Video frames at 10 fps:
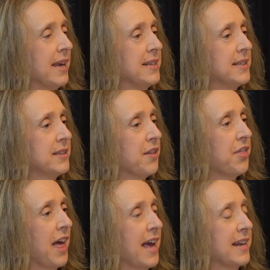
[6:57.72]
is
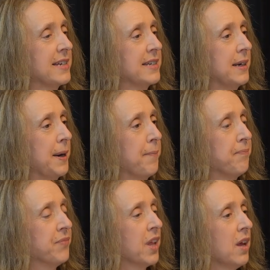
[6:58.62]
that
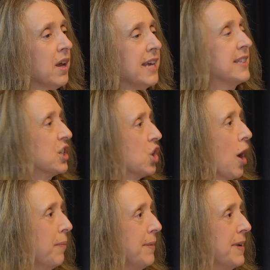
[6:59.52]
is the
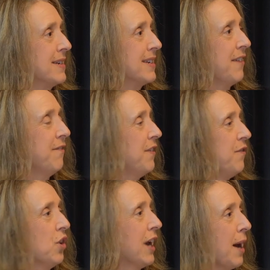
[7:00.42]
time limit.
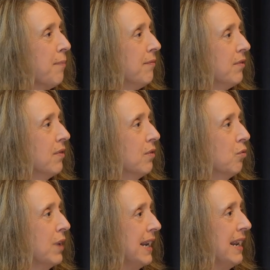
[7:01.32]
If you come
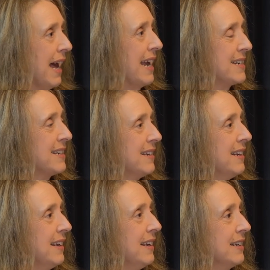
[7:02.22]
really late
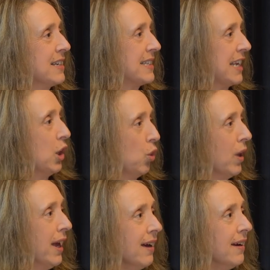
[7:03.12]
to see a
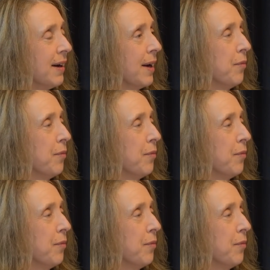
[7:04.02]
lawyer